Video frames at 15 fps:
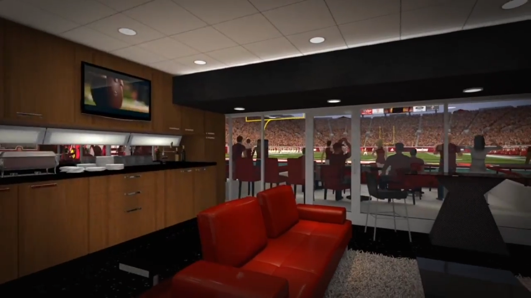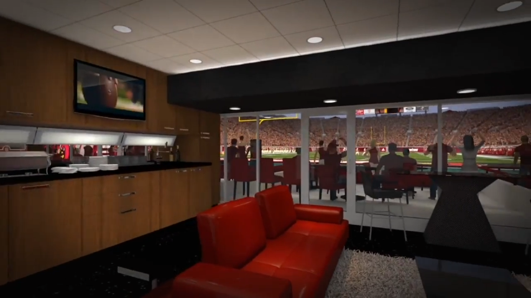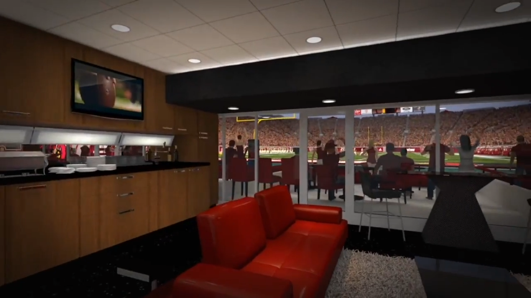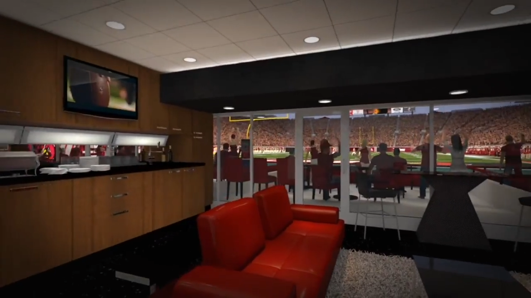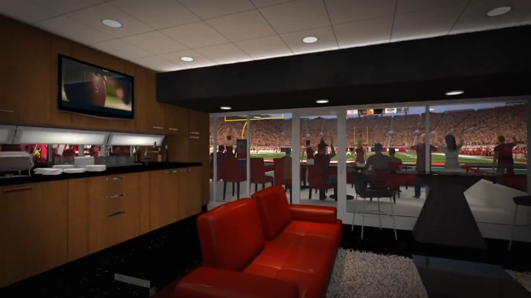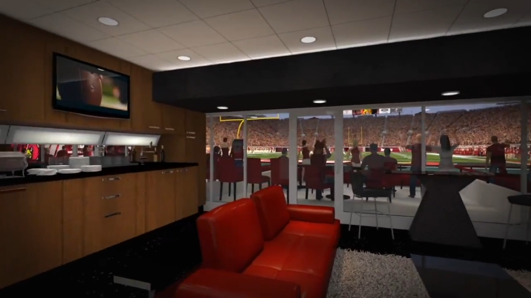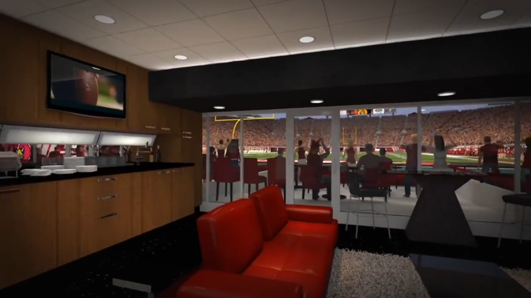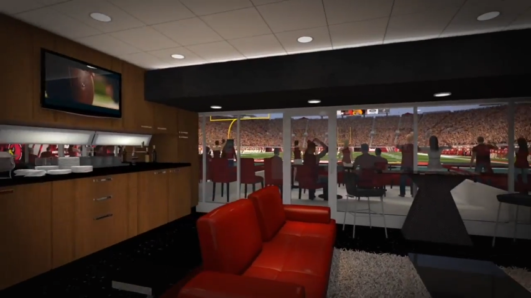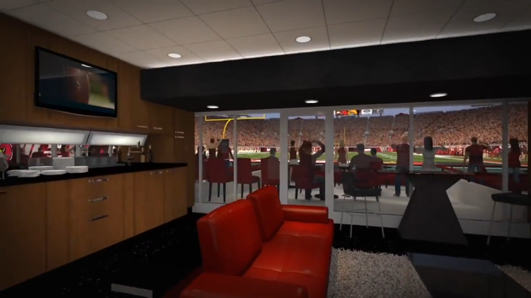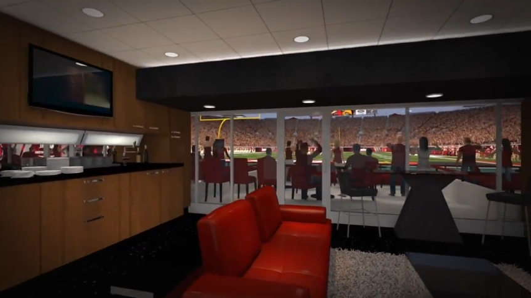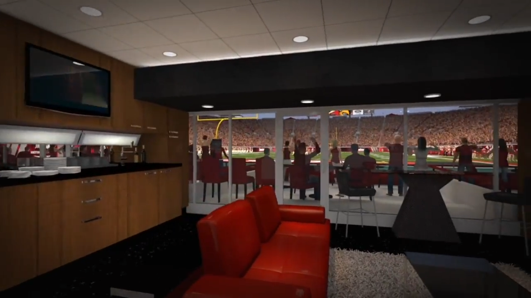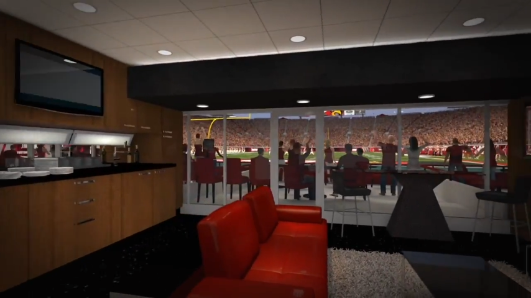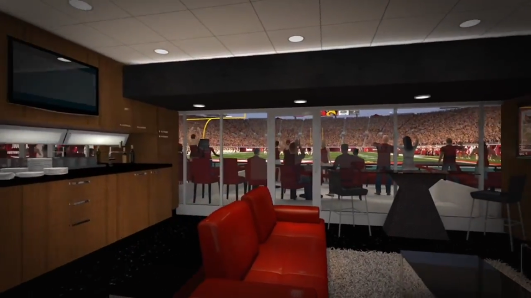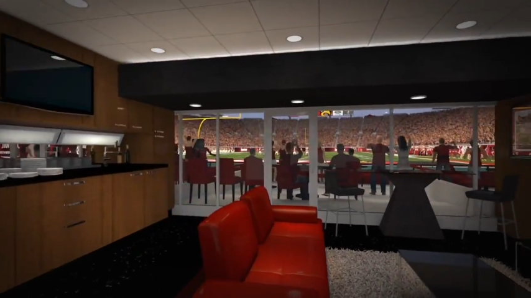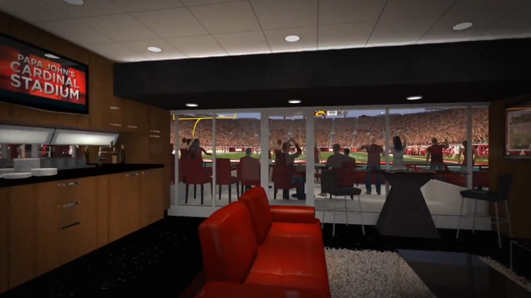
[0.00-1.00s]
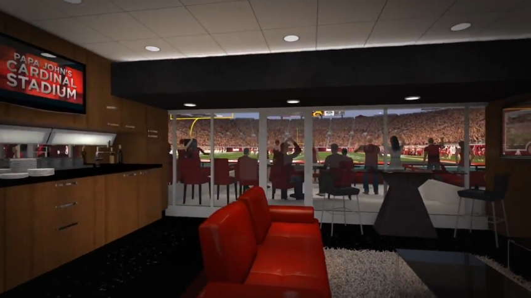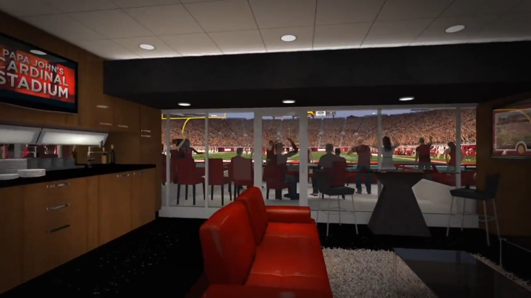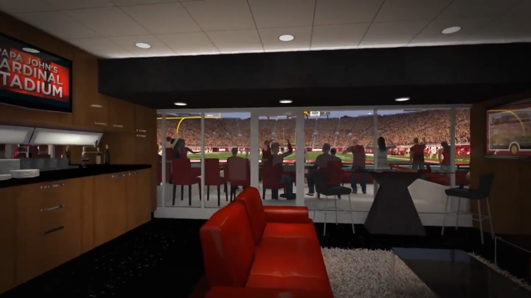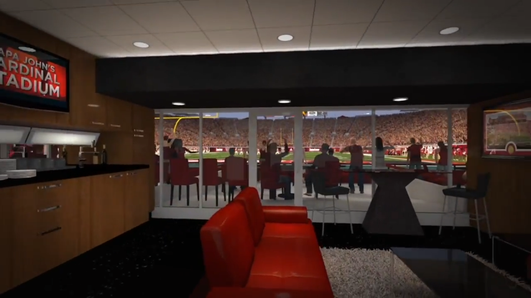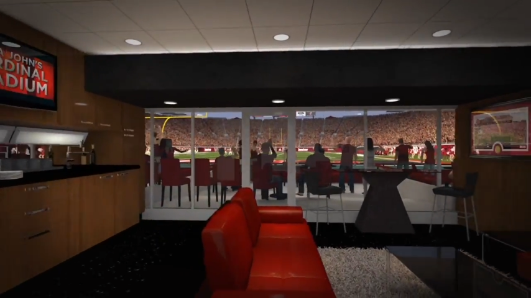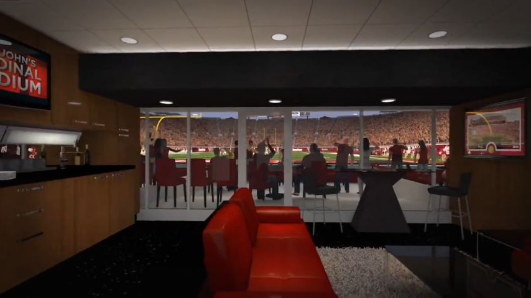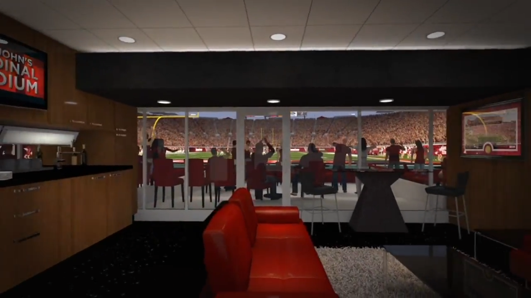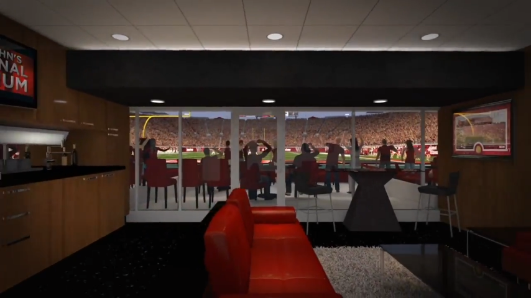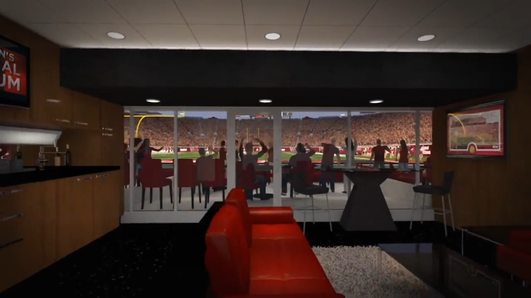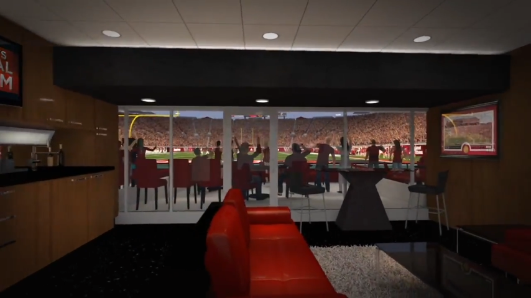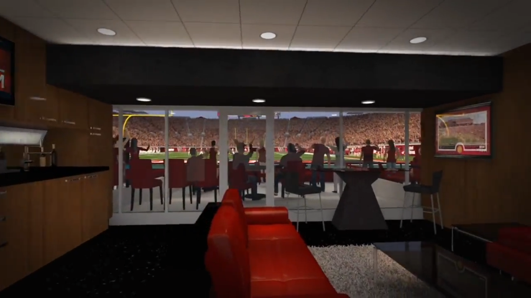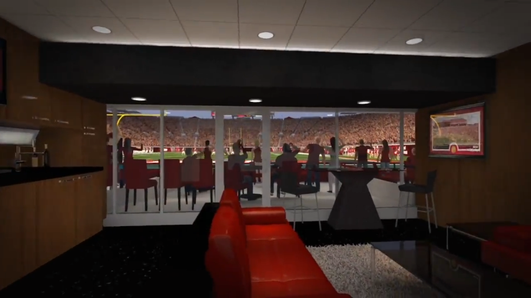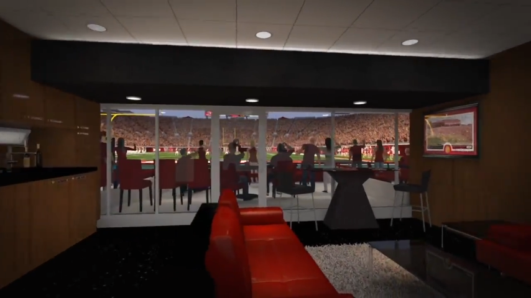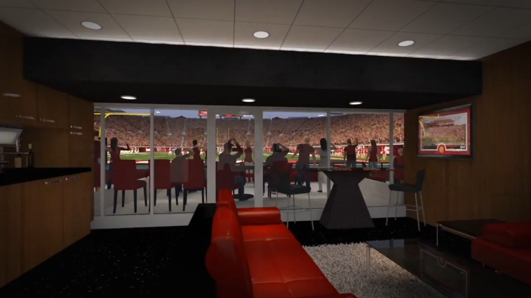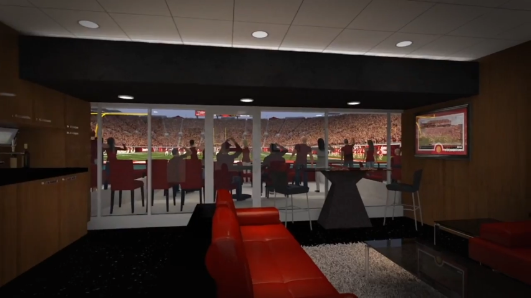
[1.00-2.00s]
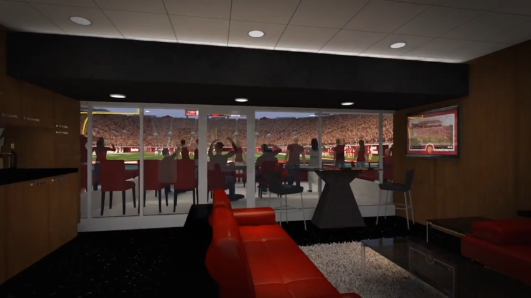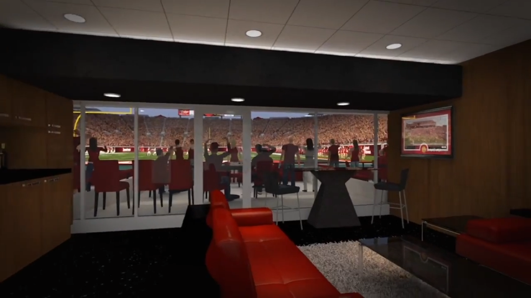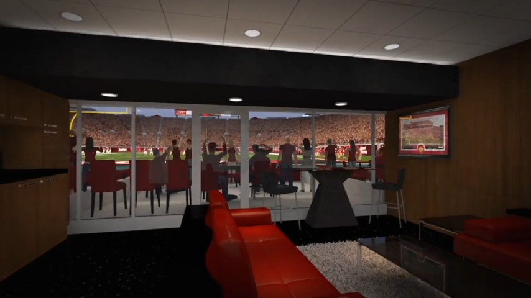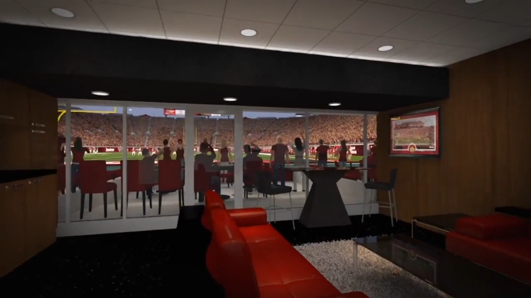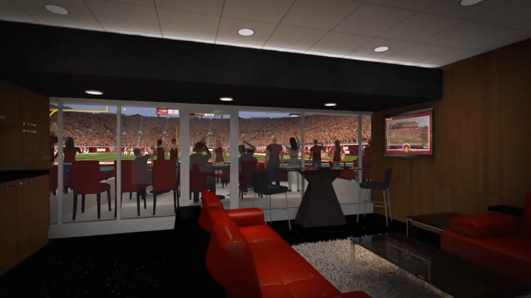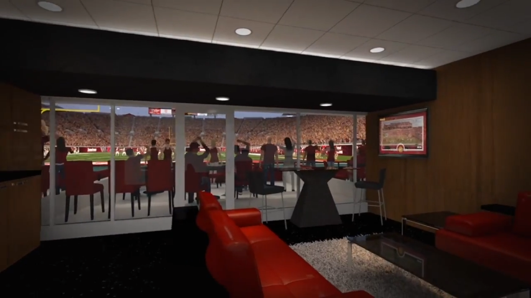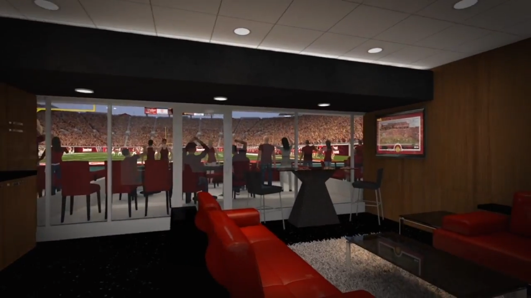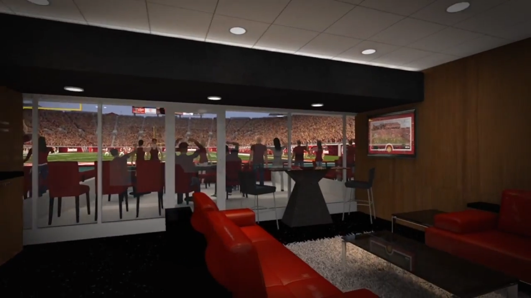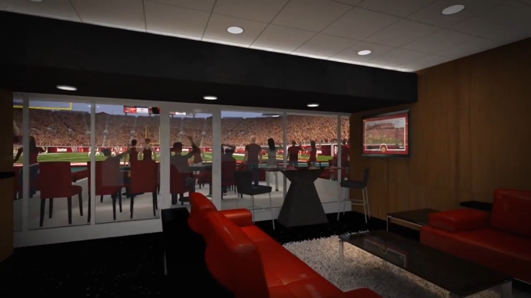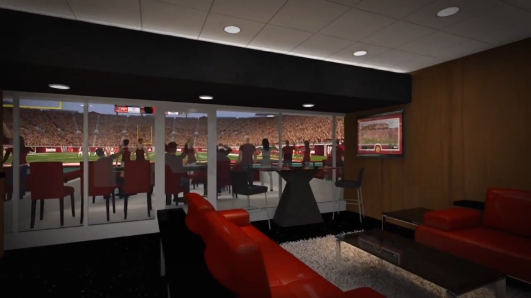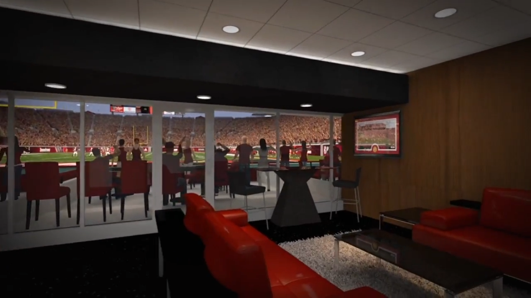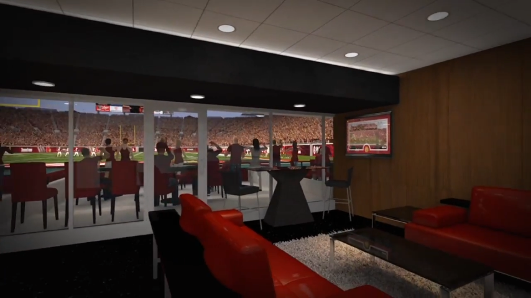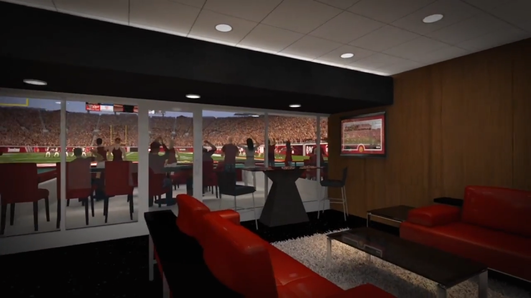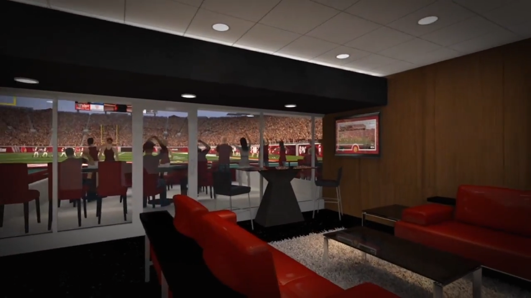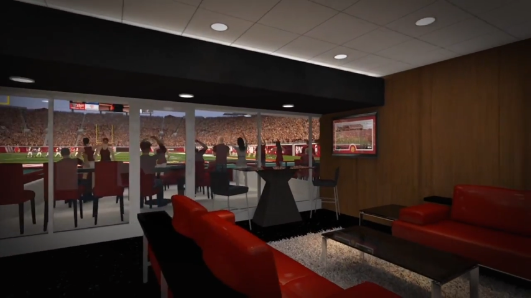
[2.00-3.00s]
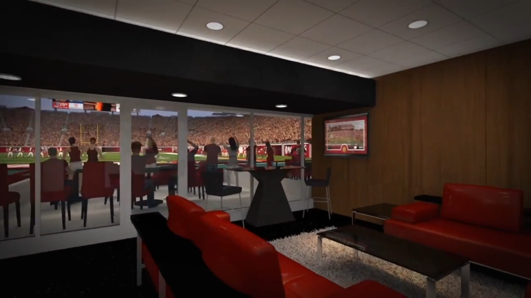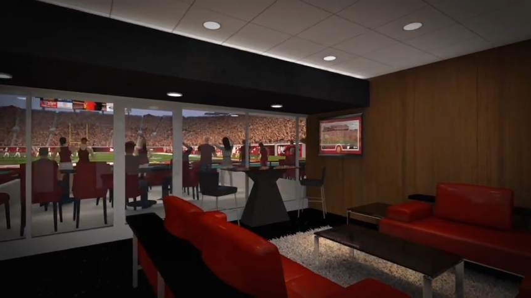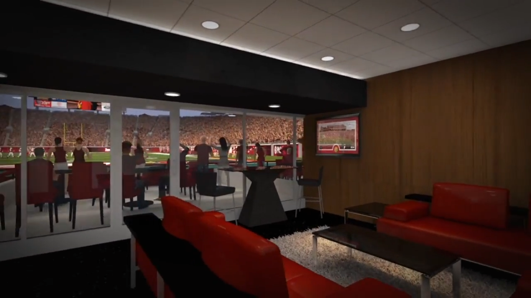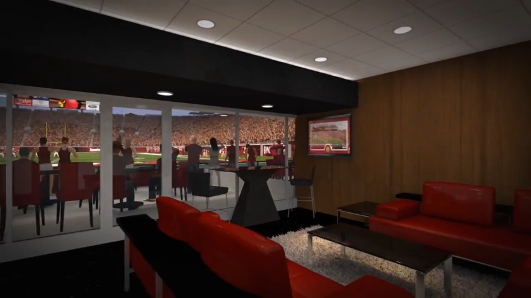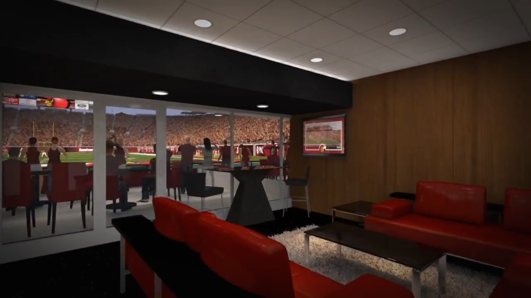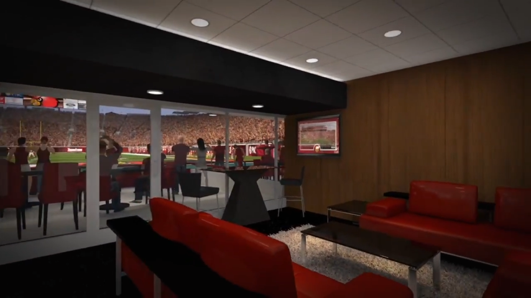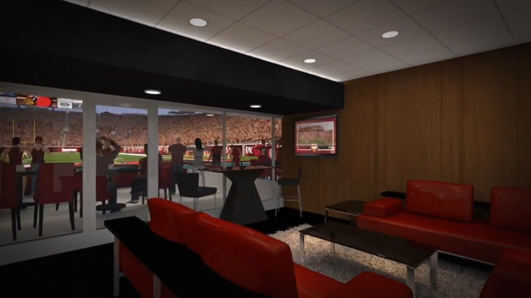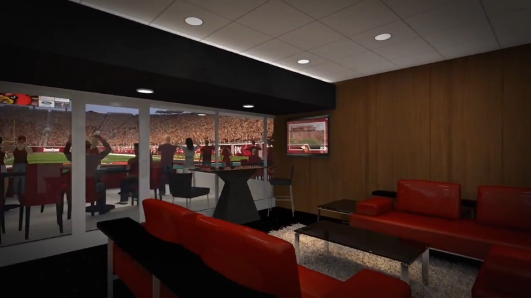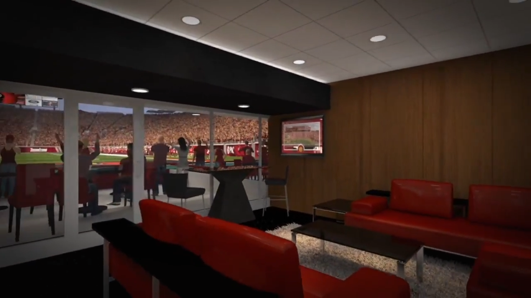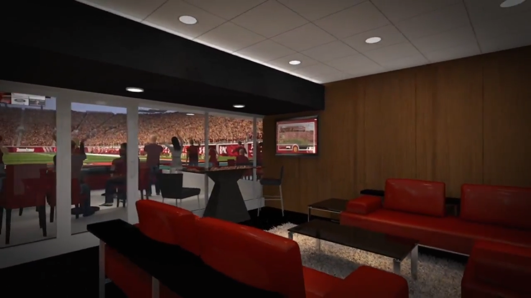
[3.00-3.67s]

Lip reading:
(no speaker visible)